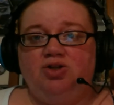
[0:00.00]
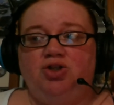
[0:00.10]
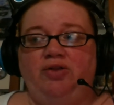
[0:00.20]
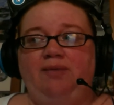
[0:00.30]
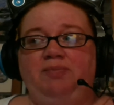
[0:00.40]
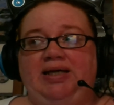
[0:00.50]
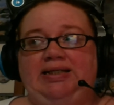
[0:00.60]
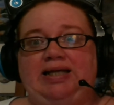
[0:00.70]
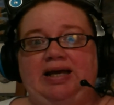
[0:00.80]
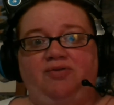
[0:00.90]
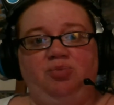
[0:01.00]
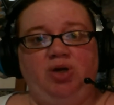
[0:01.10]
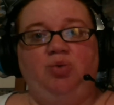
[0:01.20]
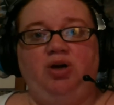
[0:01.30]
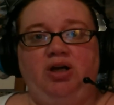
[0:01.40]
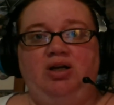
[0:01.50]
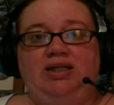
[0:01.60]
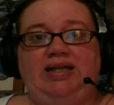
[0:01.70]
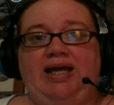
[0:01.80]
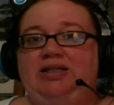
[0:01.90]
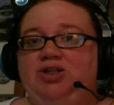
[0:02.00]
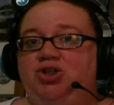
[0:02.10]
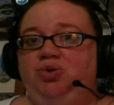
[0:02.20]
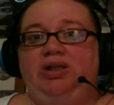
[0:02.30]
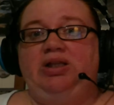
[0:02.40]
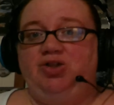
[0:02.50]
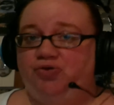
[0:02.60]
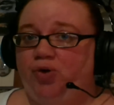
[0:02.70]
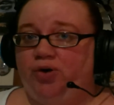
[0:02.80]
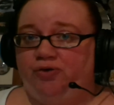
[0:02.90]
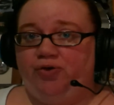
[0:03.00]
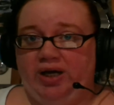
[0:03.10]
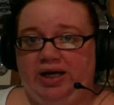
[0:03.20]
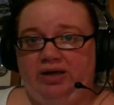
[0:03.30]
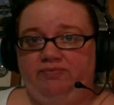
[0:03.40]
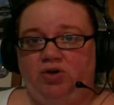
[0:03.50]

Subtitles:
so that means that everybody working on his case is doing this for free.